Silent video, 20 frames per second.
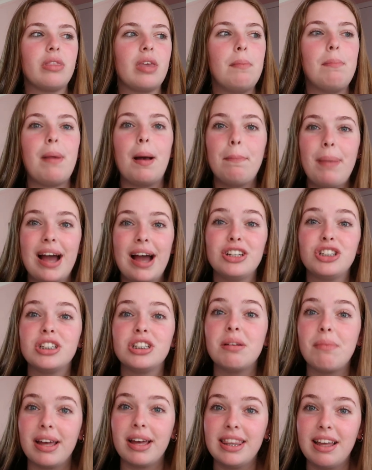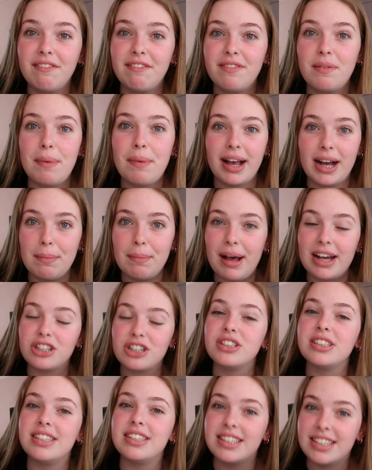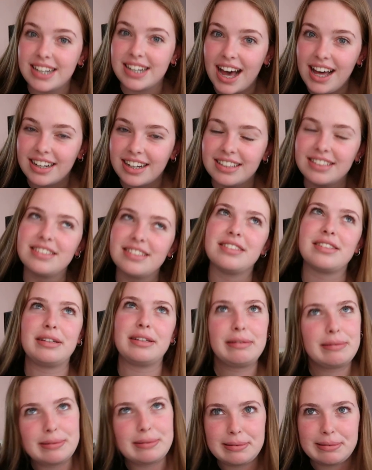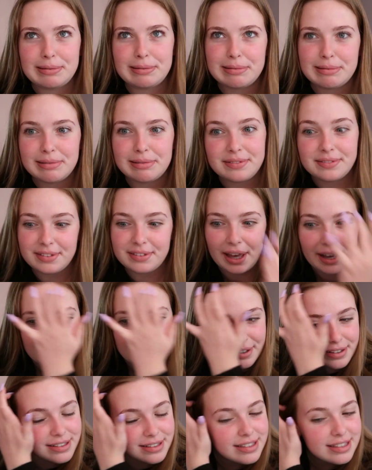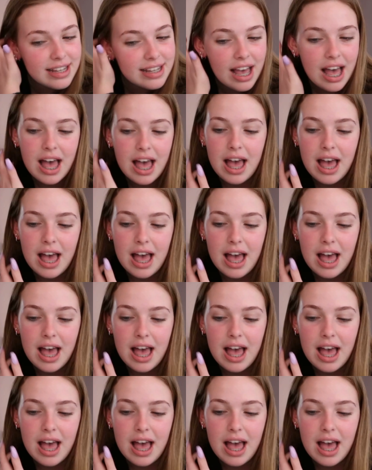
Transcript: my passion and my love for makeup actually started. So thanks.